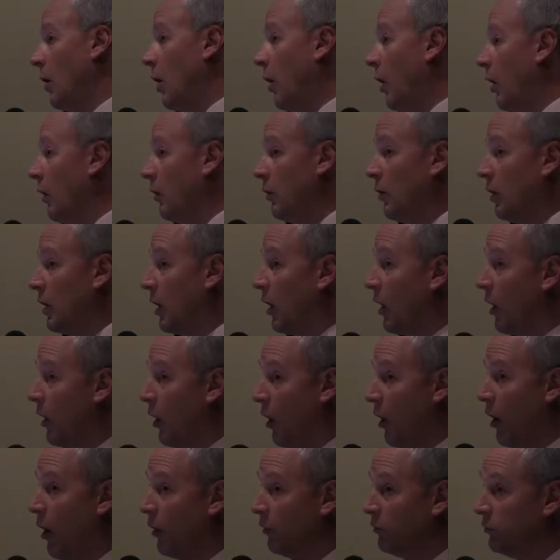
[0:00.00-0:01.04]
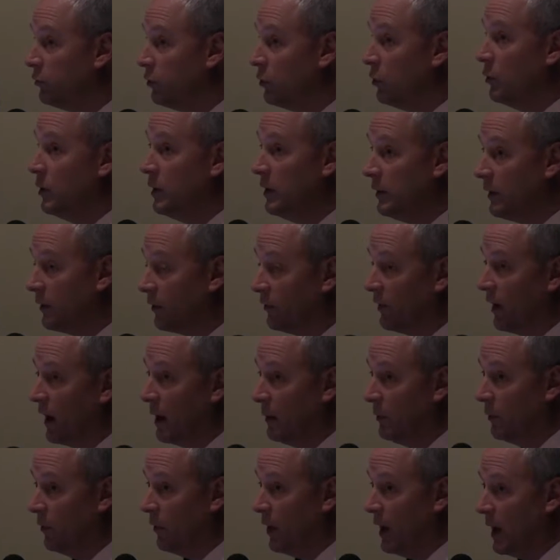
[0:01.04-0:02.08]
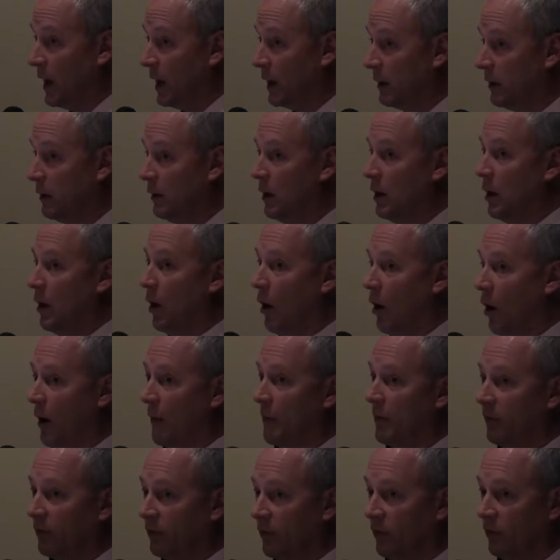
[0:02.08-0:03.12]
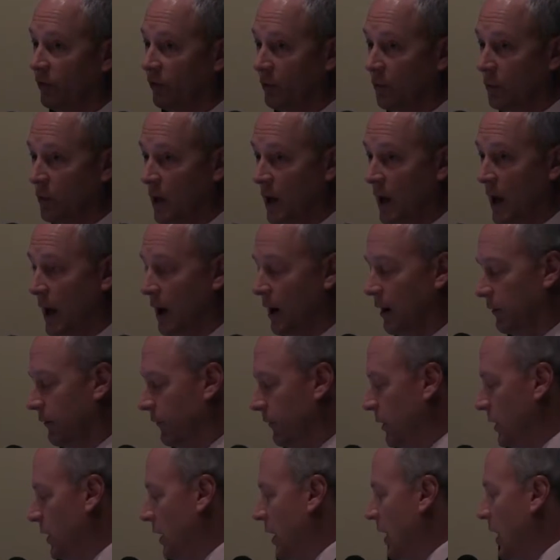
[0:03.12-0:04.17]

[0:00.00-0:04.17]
all doing the same thing on the system we have,